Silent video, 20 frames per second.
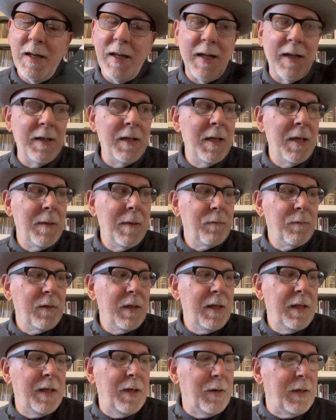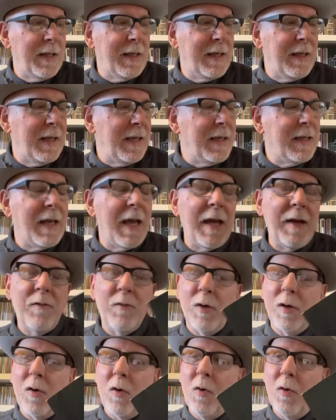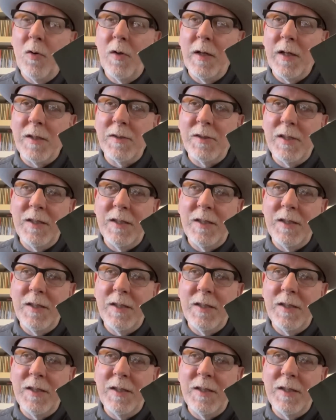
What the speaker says: And he gave recordings.